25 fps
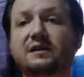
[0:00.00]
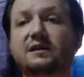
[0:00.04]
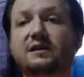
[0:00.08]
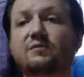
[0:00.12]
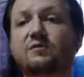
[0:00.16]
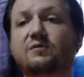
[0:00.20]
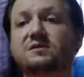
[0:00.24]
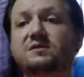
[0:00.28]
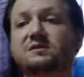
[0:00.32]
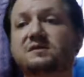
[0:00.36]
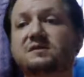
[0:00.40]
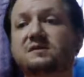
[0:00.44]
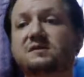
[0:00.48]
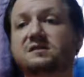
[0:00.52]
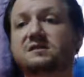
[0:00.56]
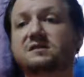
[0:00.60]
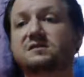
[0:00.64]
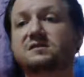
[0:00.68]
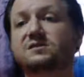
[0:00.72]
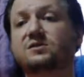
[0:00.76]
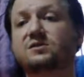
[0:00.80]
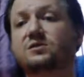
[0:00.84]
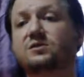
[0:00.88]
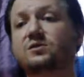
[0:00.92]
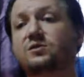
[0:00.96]
He wants us
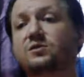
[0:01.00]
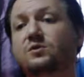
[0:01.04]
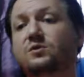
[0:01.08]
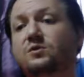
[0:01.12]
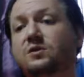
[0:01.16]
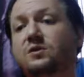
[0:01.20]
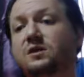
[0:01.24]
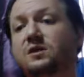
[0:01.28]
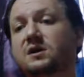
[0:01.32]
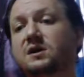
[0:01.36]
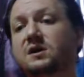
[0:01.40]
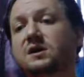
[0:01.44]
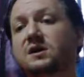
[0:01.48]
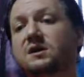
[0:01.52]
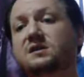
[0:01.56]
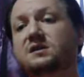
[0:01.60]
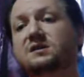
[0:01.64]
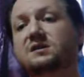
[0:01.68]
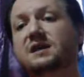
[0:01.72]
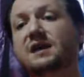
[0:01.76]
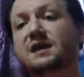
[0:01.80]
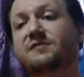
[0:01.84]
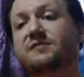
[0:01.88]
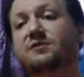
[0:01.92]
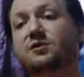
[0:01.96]
to
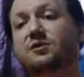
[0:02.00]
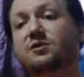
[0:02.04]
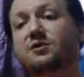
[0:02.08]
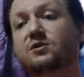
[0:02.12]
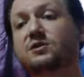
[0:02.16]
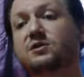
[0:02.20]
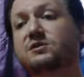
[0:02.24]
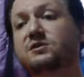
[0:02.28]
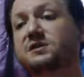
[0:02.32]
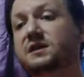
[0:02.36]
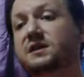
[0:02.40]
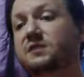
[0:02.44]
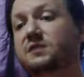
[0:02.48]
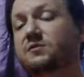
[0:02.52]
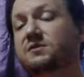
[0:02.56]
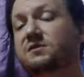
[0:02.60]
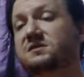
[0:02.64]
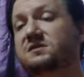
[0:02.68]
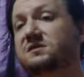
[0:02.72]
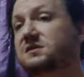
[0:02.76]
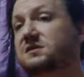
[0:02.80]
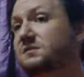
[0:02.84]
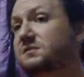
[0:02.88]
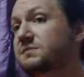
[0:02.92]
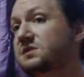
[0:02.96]
to have courage, and He wants
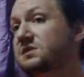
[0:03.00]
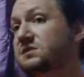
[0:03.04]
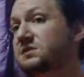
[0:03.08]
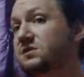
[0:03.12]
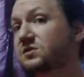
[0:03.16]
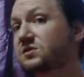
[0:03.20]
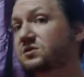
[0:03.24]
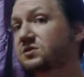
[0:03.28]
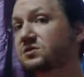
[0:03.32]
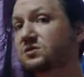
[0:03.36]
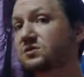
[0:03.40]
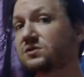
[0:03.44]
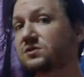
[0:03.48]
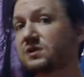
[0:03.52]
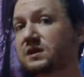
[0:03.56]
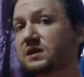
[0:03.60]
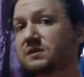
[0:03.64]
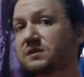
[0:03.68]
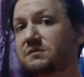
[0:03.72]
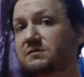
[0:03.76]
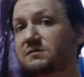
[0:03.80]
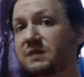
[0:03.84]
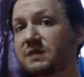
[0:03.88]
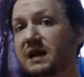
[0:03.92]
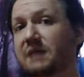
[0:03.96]
us to be social
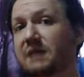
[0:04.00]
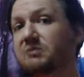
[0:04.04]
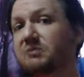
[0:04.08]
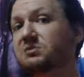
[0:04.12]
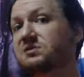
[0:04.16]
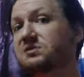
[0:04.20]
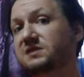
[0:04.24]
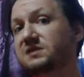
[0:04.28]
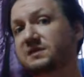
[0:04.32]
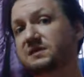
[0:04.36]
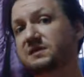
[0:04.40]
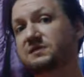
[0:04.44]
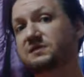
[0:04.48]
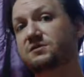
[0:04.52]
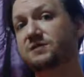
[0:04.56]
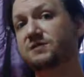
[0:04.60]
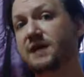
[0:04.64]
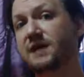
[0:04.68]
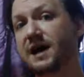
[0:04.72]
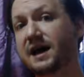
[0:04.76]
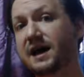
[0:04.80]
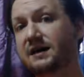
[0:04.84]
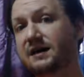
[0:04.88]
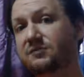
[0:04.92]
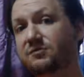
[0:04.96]
and be able to
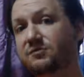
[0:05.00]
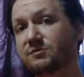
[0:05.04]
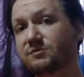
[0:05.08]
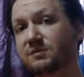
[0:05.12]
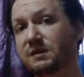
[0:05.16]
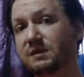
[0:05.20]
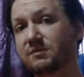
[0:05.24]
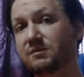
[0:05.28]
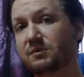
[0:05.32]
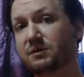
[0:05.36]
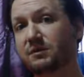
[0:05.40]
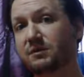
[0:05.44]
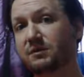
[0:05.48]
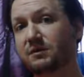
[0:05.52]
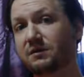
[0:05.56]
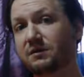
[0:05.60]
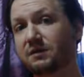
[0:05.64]
interact with people.